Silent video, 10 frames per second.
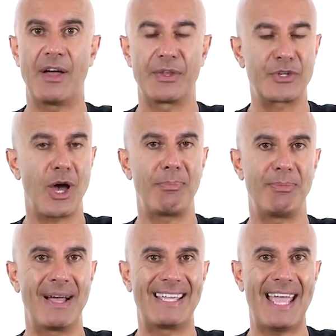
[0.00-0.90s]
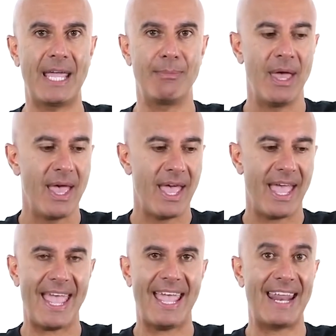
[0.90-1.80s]
on the top of my game
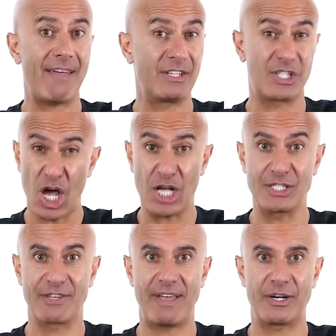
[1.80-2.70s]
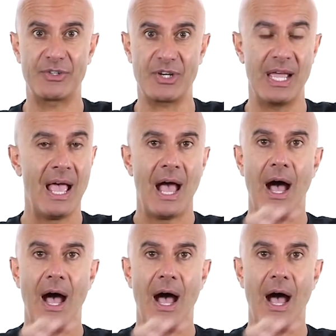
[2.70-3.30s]
and having tons of energy.